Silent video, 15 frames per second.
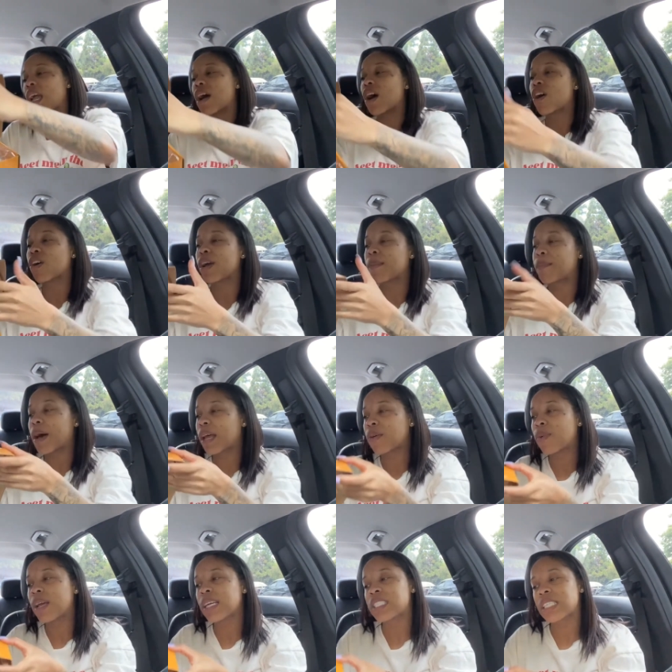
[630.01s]
oh and by the
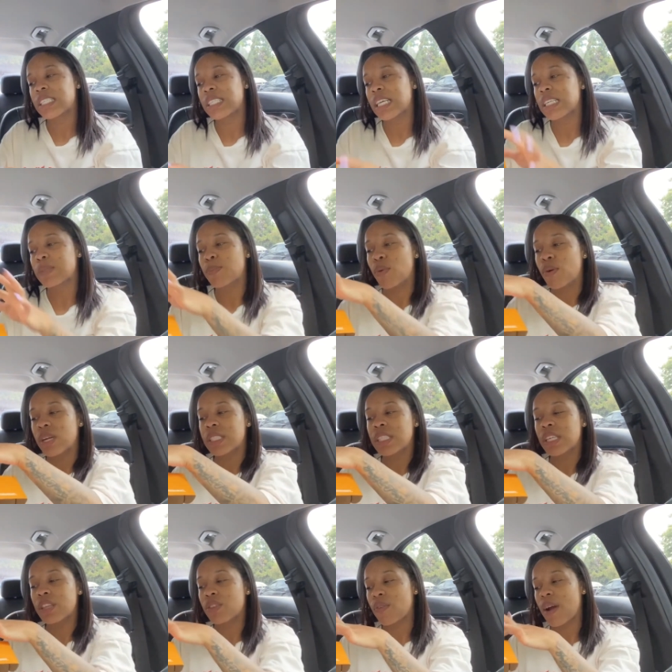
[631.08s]
way it just says born
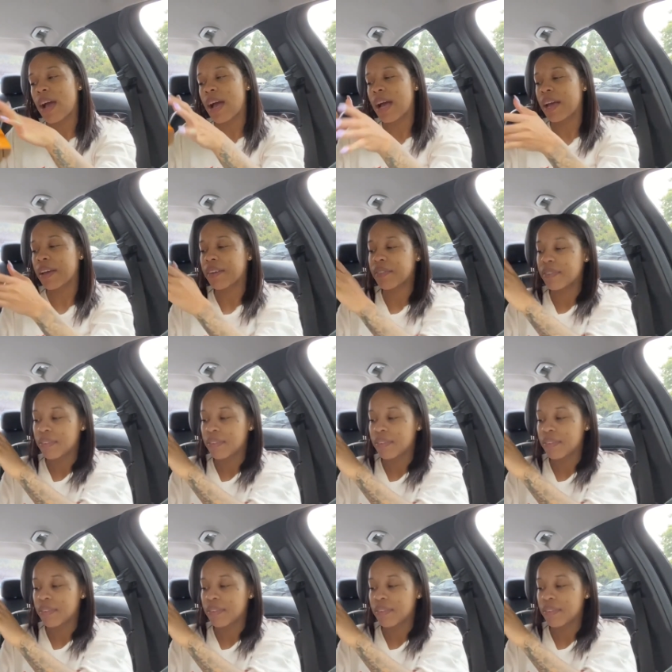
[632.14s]
to thrive